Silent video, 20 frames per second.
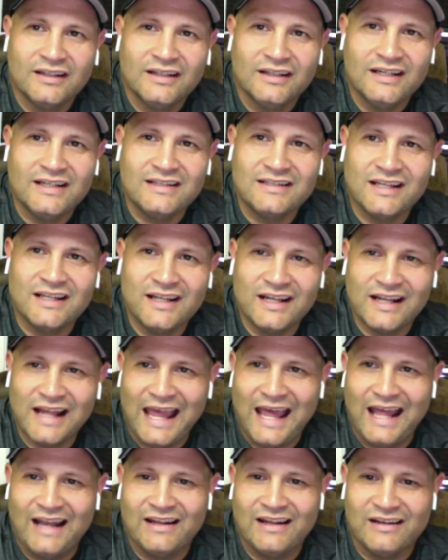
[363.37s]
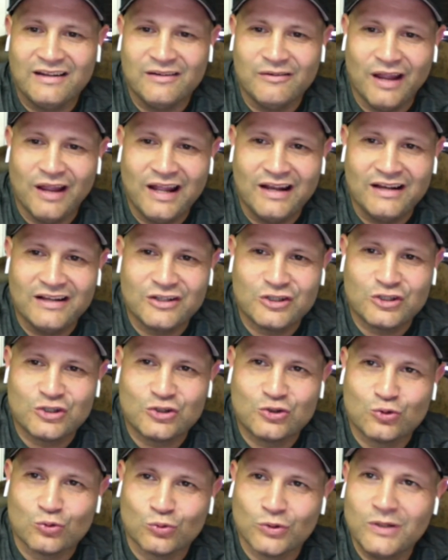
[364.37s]
he did it at an
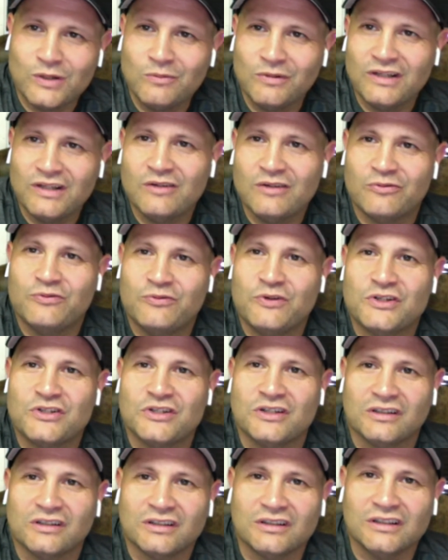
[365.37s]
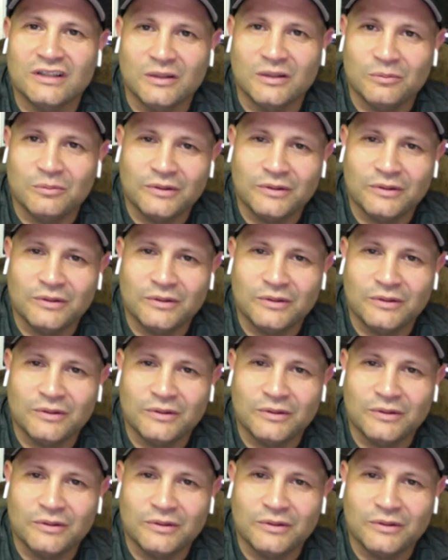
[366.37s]
extremely efficient clip.